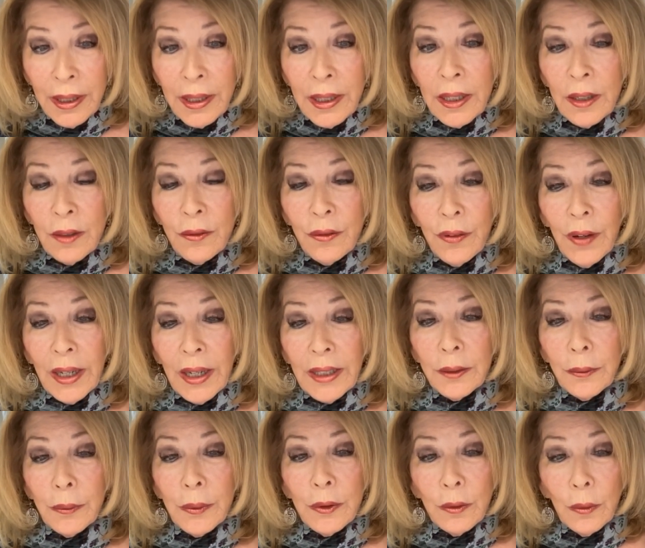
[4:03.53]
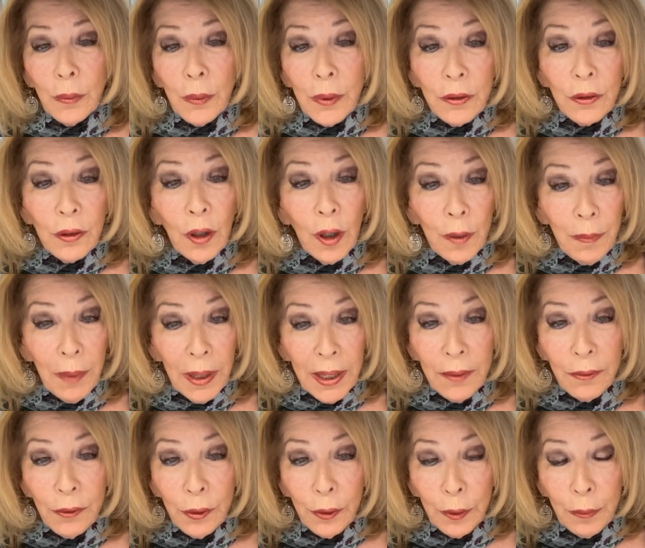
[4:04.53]
In fact, it was the one time, I
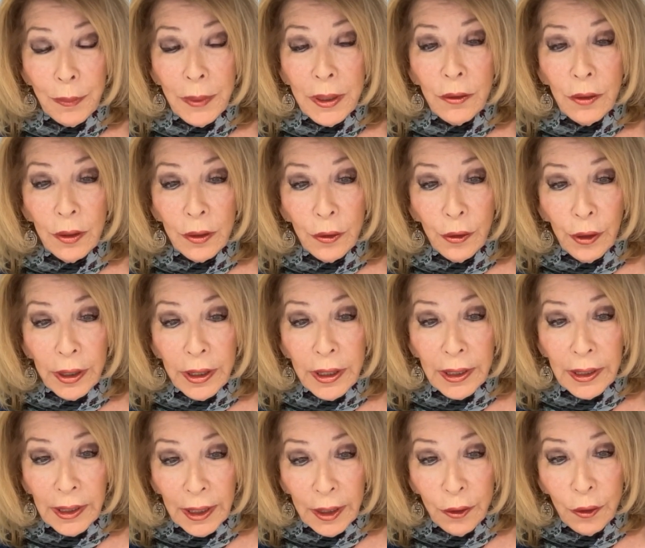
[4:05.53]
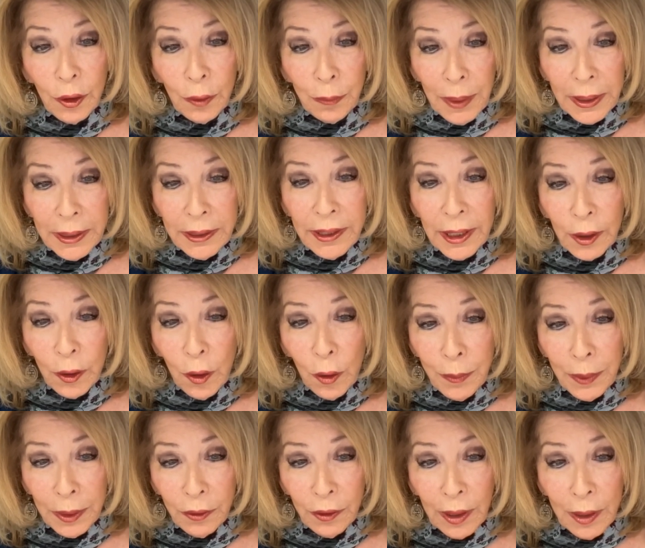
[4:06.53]
have to admit to cheating, I took my take-home
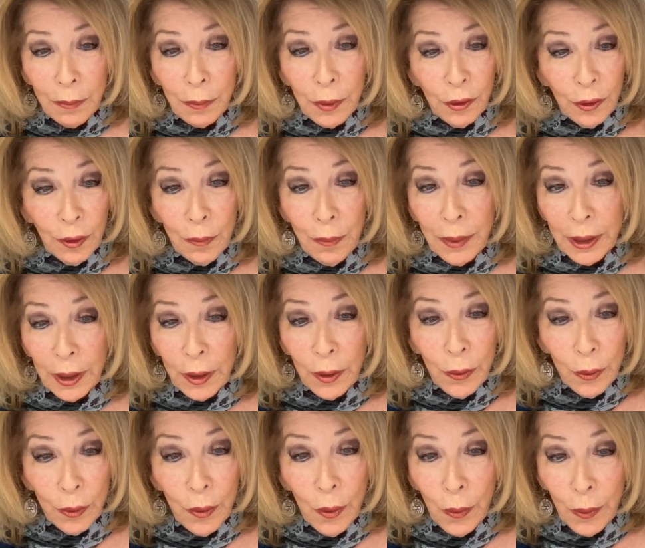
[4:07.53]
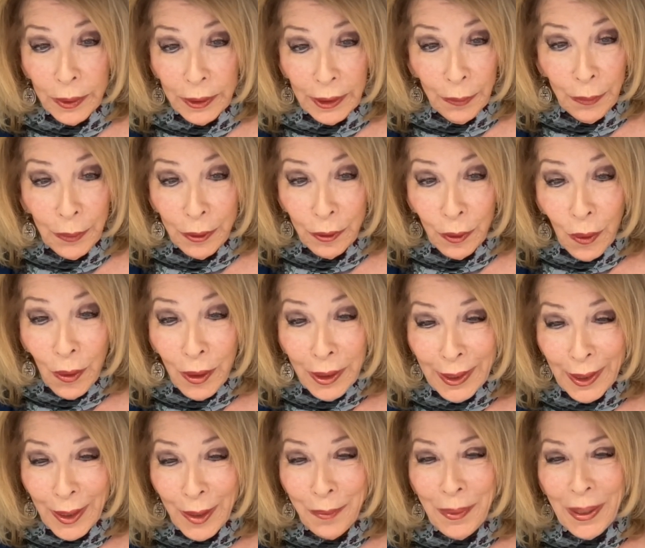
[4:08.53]
exam to somebody who knew what they was
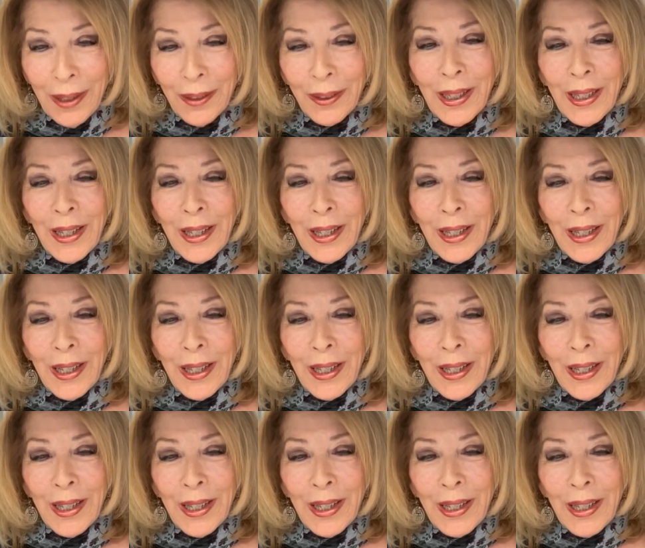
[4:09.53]
talking about.